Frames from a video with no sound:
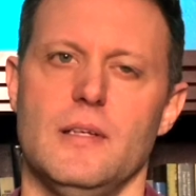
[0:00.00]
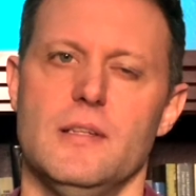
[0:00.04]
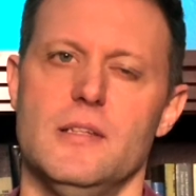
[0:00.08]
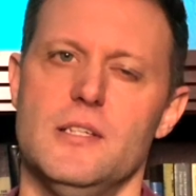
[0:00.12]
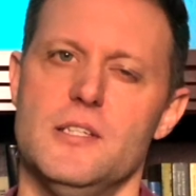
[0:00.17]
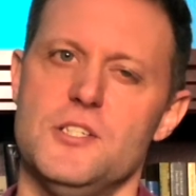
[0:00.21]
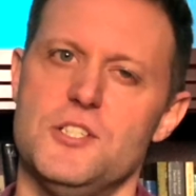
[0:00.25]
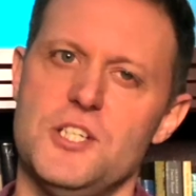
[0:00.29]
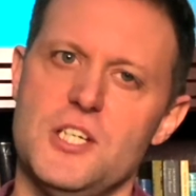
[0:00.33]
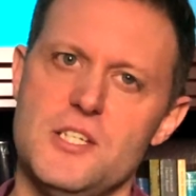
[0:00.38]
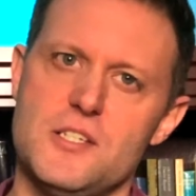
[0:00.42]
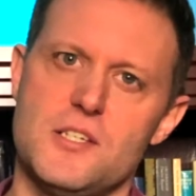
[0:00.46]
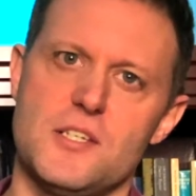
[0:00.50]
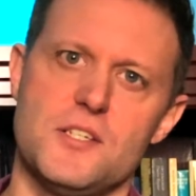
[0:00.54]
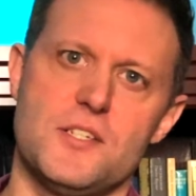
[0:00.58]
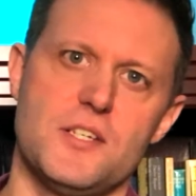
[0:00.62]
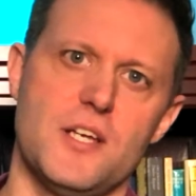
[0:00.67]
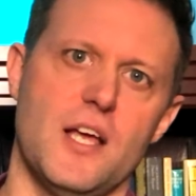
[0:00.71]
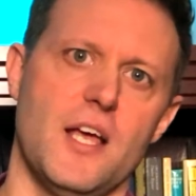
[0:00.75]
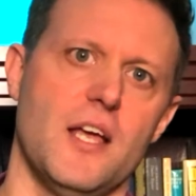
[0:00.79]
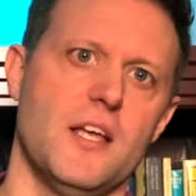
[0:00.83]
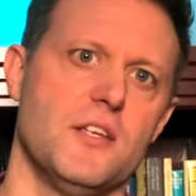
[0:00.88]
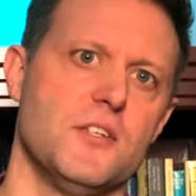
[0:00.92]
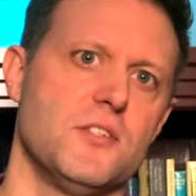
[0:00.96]
Then Jesus
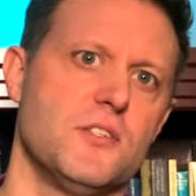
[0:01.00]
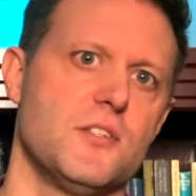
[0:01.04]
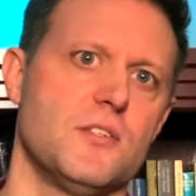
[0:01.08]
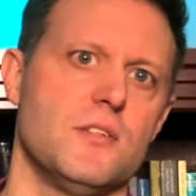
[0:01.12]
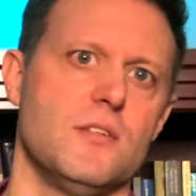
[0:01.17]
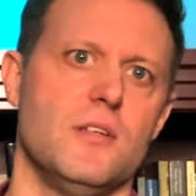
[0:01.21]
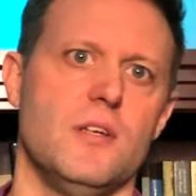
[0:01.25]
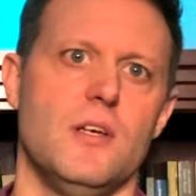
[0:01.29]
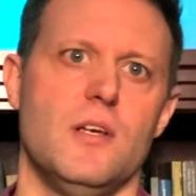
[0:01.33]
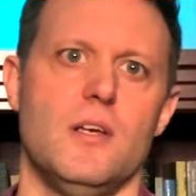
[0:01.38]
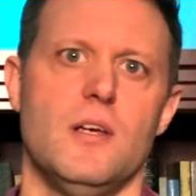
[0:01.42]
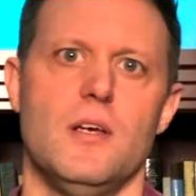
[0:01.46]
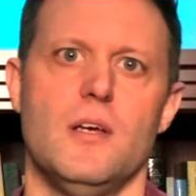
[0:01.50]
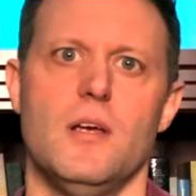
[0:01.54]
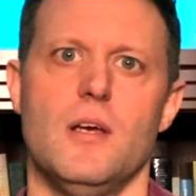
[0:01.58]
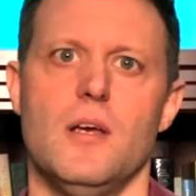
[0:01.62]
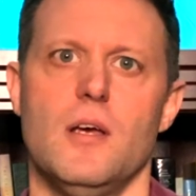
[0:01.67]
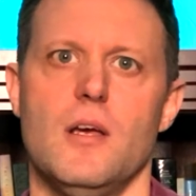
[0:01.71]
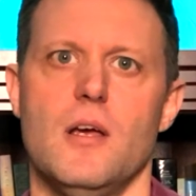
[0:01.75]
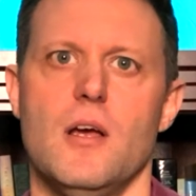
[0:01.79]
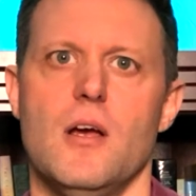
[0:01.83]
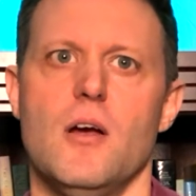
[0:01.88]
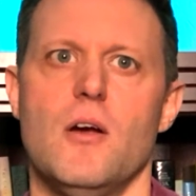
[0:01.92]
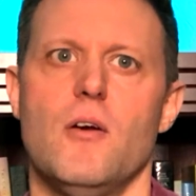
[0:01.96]
says,
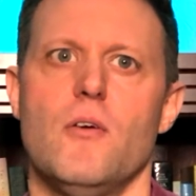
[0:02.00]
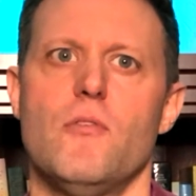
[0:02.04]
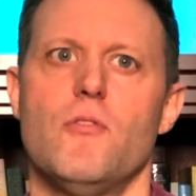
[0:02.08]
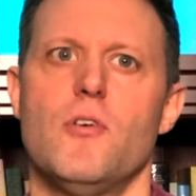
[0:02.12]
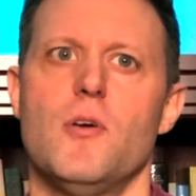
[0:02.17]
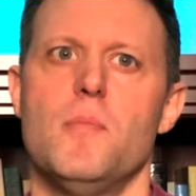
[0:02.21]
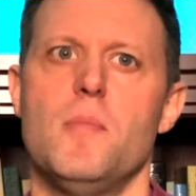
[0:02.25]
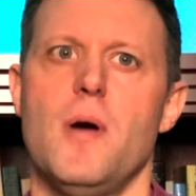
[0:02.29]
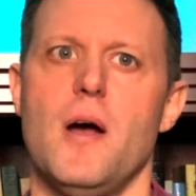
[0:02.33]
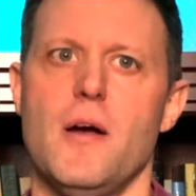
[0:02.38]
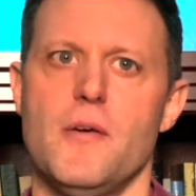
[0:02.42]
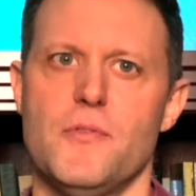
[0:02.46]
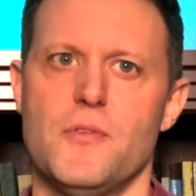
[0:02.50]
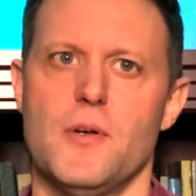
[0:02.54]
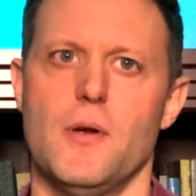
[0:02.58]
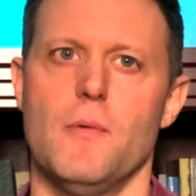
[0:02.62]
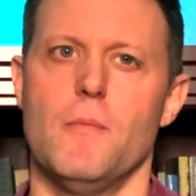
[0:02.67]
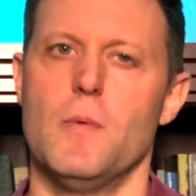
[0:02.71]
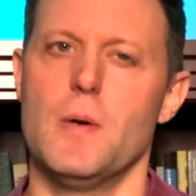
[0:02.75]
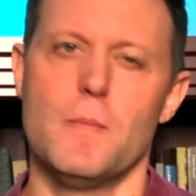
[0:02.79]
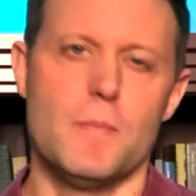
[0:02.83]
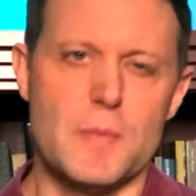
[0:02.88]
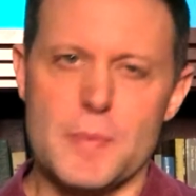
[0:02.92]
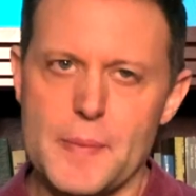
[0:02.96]

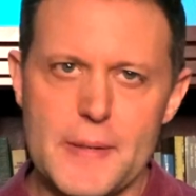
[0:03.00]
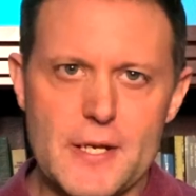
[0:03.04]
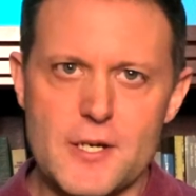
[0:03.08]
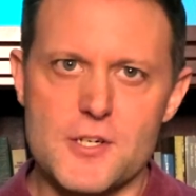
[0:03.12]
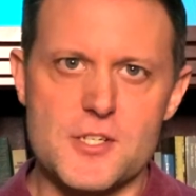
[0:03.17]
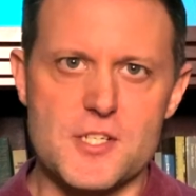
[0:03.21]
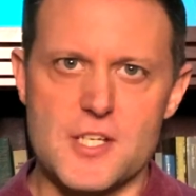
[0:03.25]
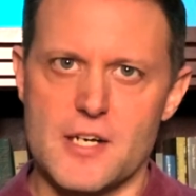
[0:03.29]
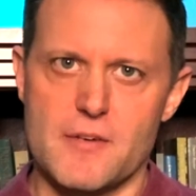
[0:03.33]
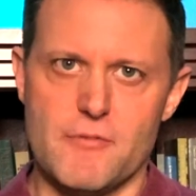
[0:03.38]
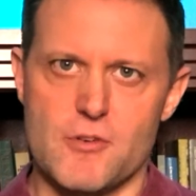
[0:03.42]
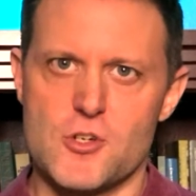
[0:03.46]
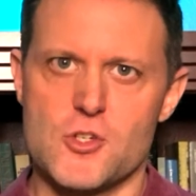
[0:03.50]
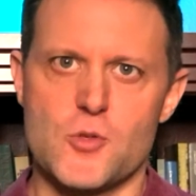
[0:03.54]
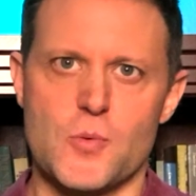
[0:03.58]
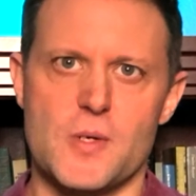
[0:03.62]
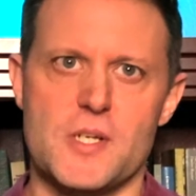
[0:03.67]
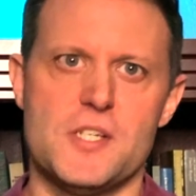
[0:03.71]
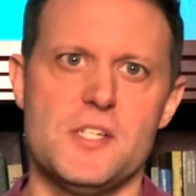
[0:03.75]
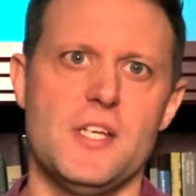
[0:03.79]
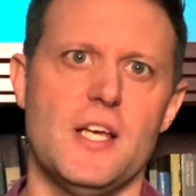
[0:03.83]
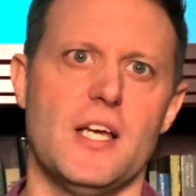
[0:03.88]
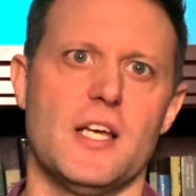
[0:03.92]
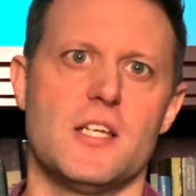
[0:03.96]
when Peter said in verse
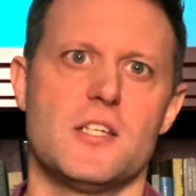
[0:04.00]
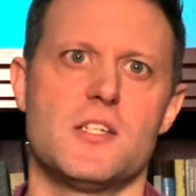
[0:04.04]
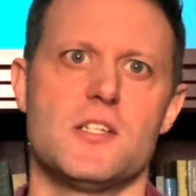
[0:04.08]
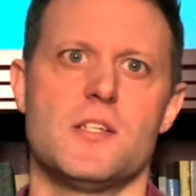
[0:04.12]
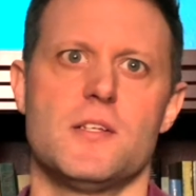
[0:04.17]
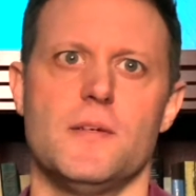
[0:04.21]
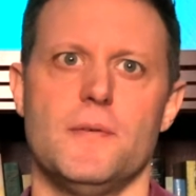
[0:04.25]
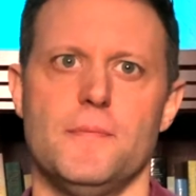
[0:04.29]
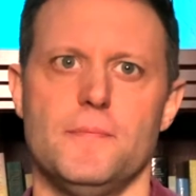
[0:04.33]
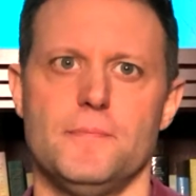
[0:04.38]
26,